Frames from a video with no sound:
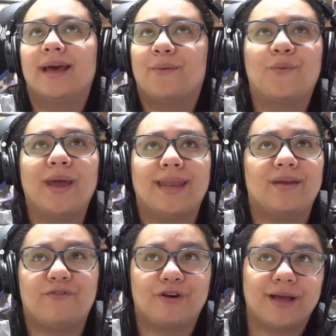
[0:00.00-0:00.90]

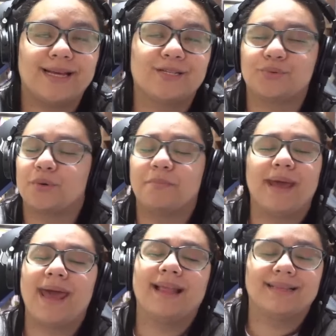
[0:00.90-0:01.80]
waiting for his
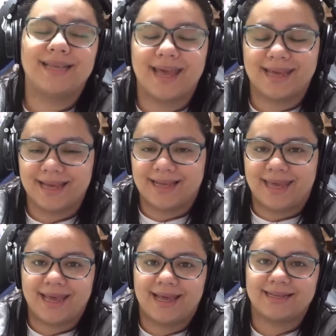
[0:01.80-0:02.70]
romantic
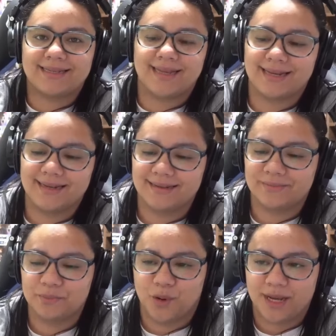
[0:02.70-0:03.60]
kiss
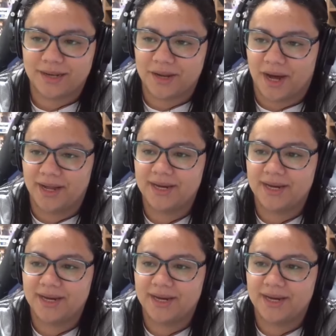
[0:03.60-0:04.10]
and whatnot.